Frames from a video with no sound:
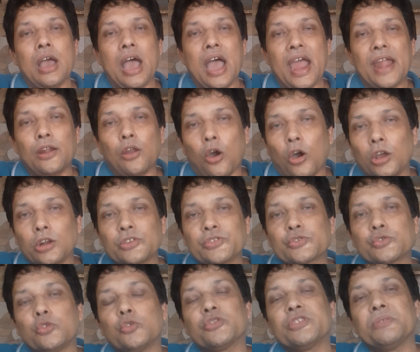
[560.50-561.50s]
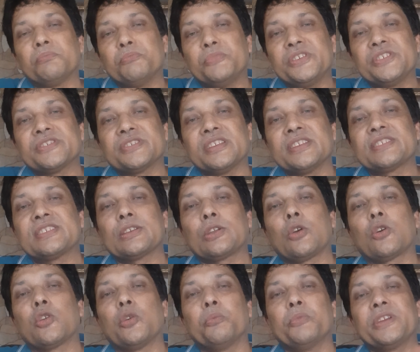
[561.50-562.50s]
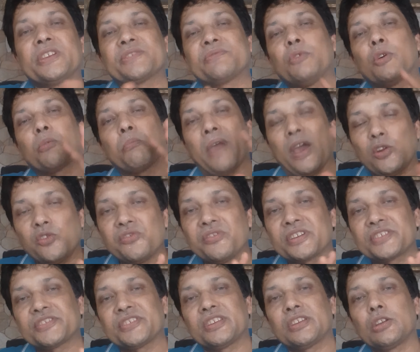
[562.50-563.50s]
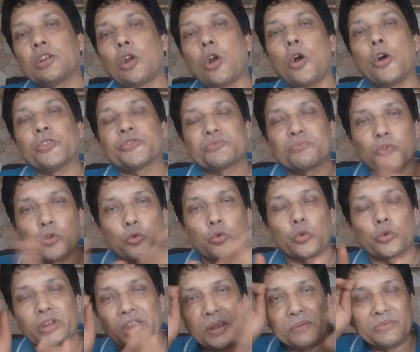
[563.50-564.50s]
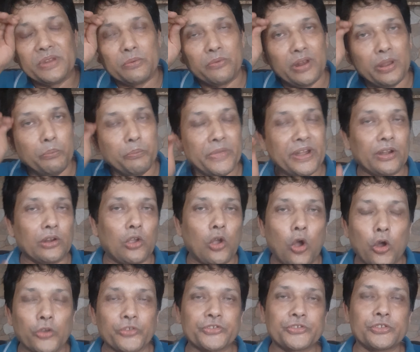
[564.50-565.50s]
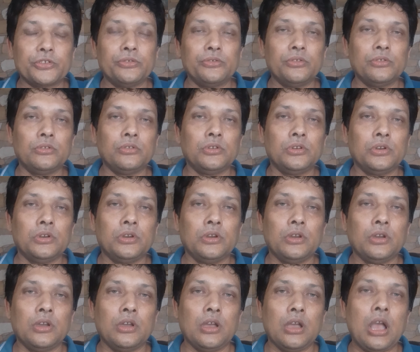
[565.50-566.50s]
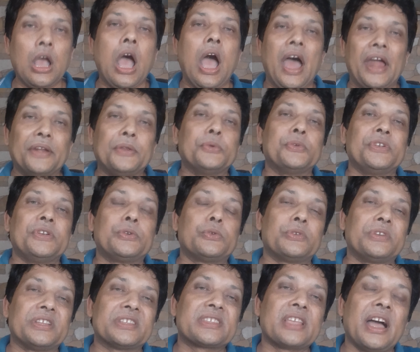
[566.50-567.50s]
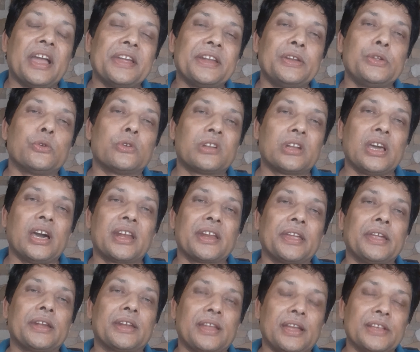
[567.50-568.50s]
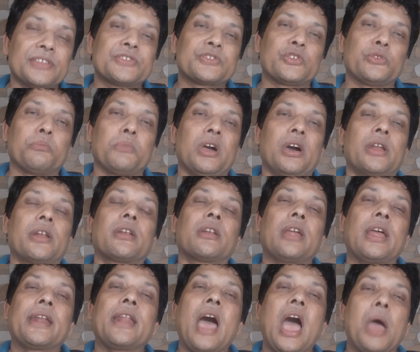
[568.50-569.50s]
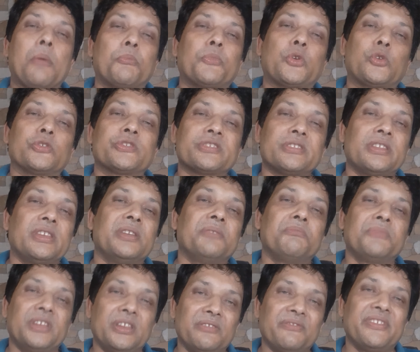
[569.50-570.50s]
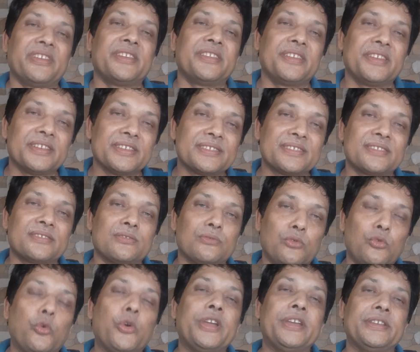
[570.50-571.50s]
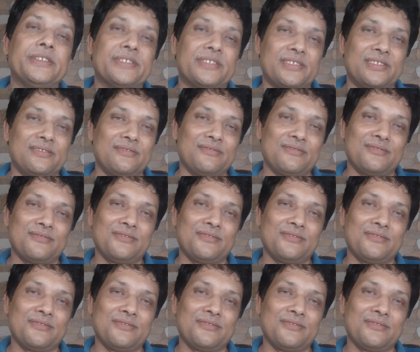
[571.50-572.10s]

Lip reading: and also the business economics for manufacturing cost, prototype development cost, and you need to decide your target customer and approach them in various ways.